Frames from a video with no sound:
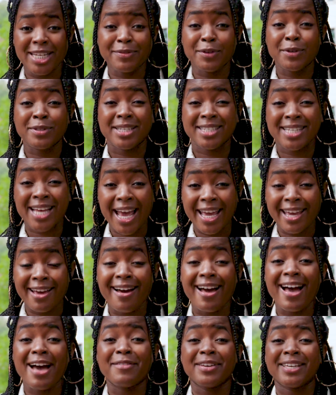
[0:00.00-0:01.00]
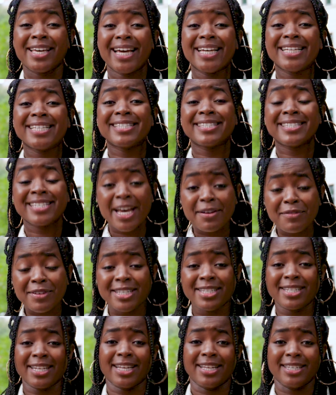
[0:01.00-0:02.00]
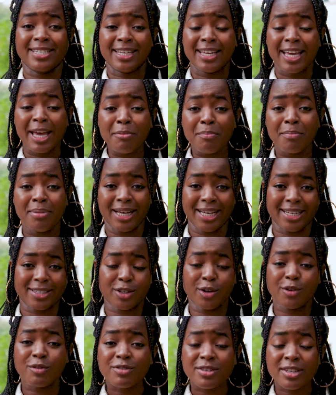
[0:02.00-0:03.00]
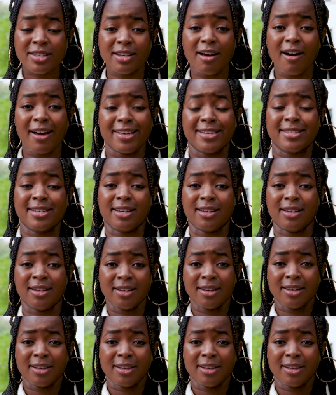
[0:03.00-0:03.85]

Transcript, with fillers: levels today are having a devastating impact on society.